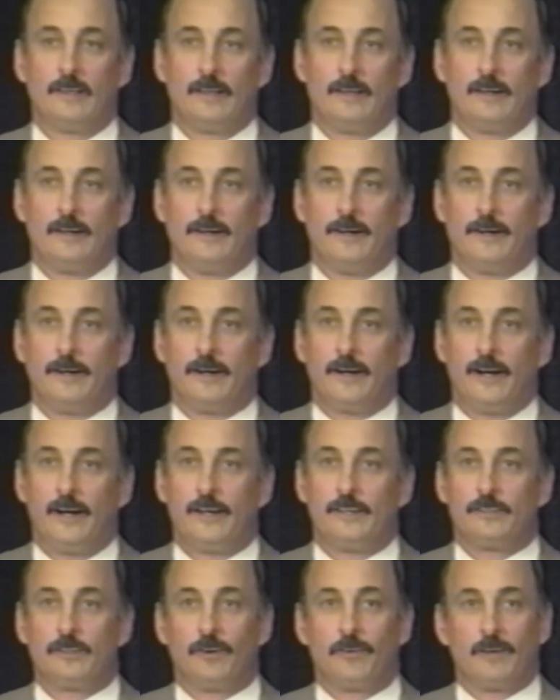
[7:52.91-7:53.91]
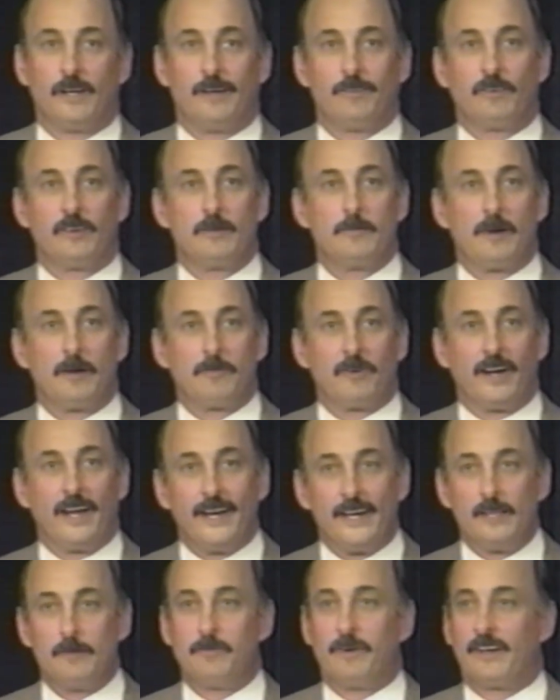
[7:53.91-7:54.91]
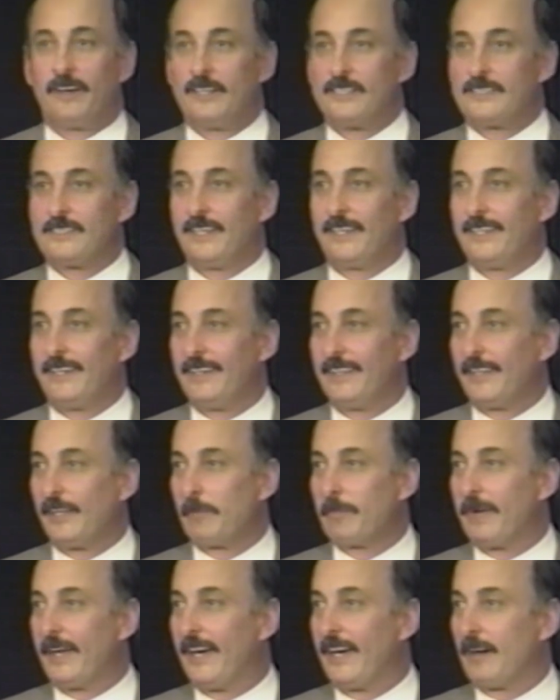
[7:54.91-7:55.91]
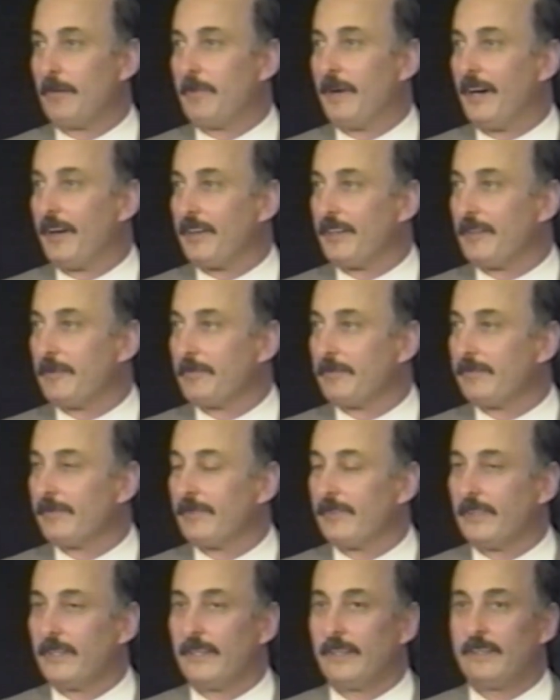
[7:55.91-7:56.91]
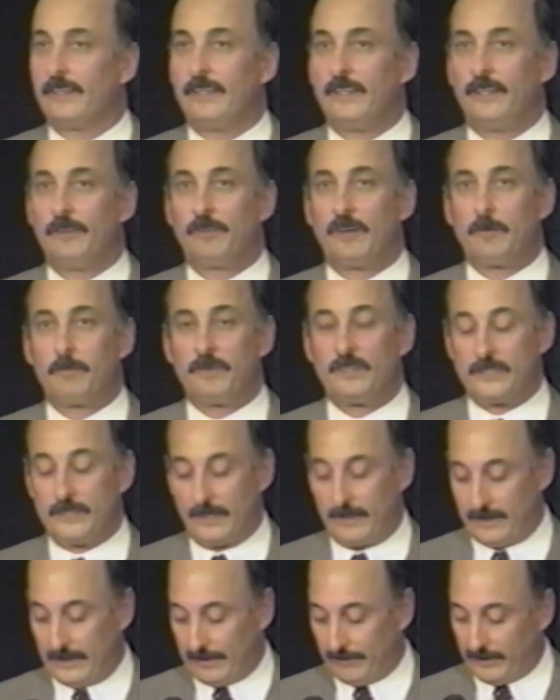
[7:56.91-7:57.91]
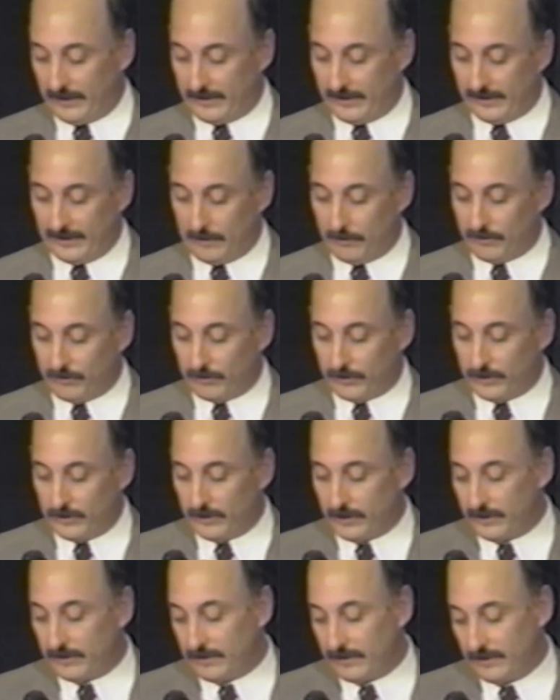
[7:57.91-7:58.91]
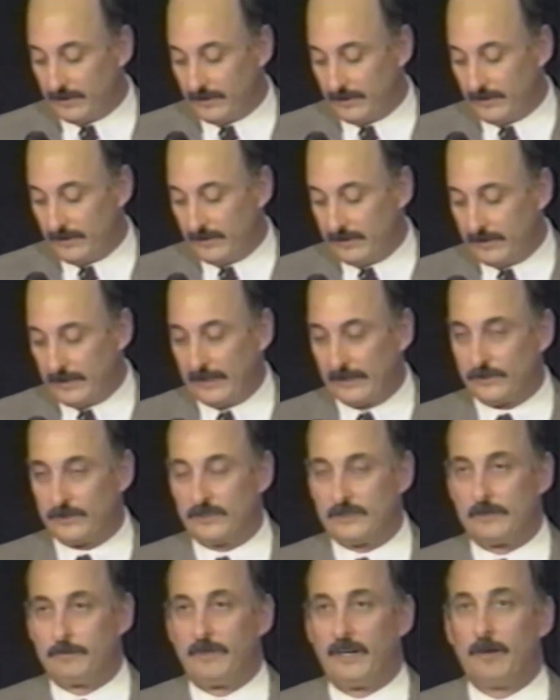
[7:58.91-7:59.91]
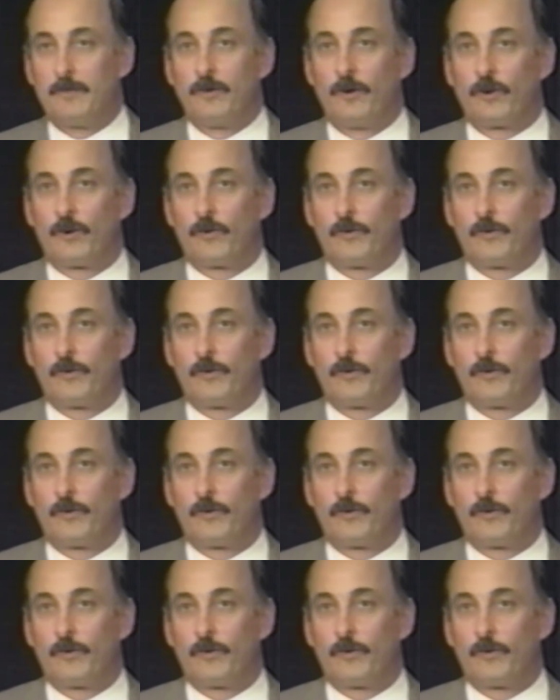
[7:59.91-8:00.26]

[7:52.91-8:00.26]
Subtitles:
I don't ever remember anybody saying anything bad about him, that he represented everything that was good, not just about motor